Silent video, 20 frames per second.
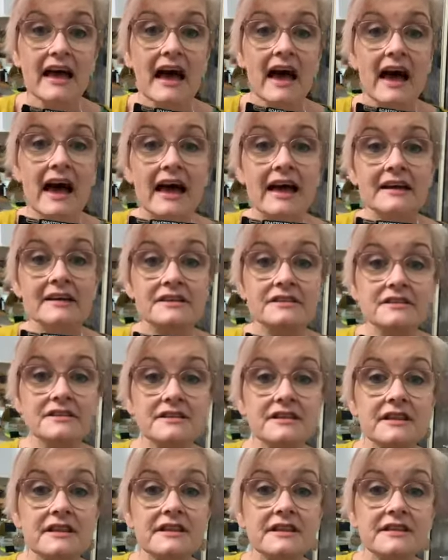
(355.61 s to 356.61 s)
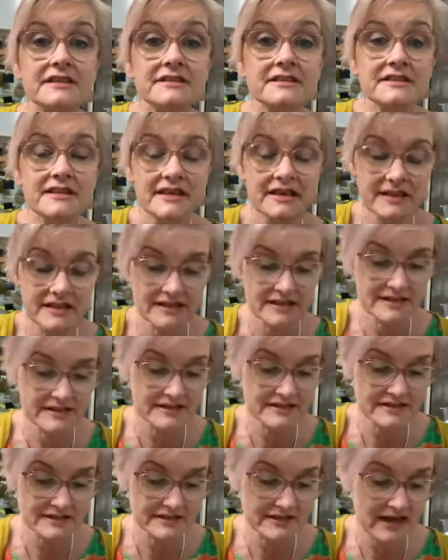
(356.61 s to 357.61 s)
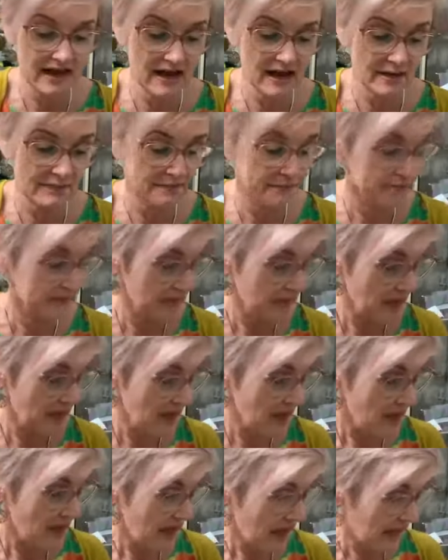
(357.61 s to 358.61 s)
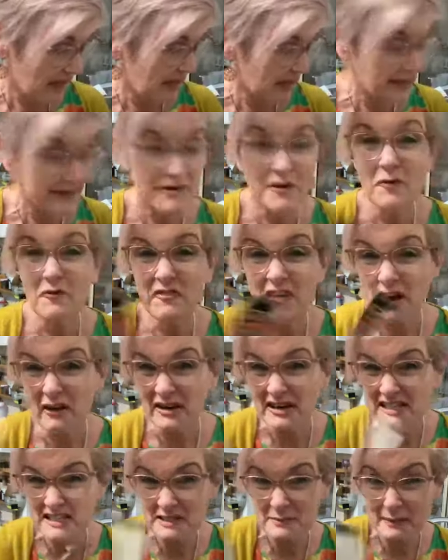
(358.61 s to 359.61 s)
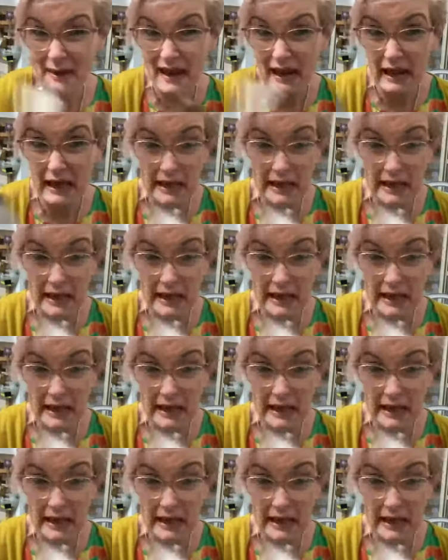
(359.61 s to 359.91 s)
and this is very smelly.